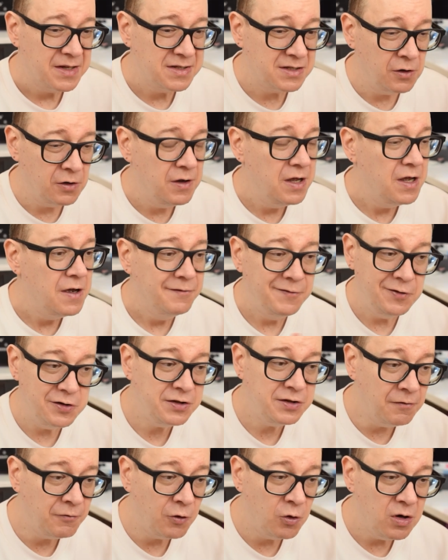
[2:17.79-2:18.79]
So
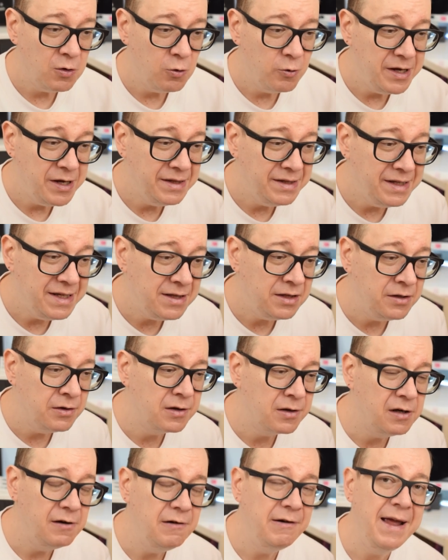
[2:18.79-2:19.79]
first of all, we need to
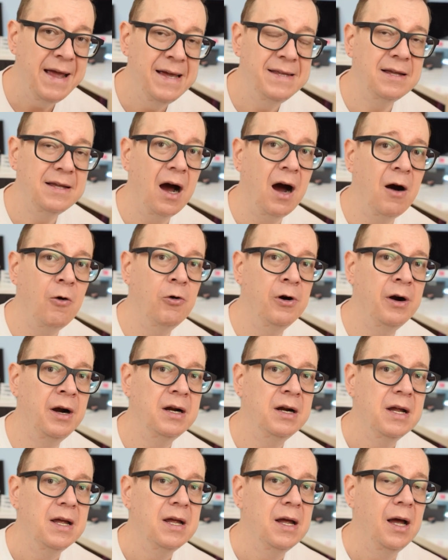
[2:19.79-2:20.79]
create our
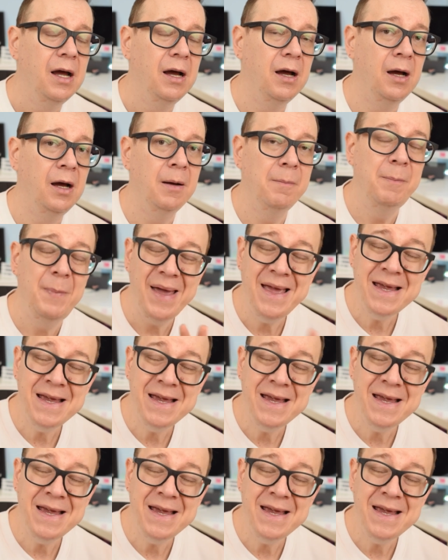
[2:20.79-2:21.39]
Uh,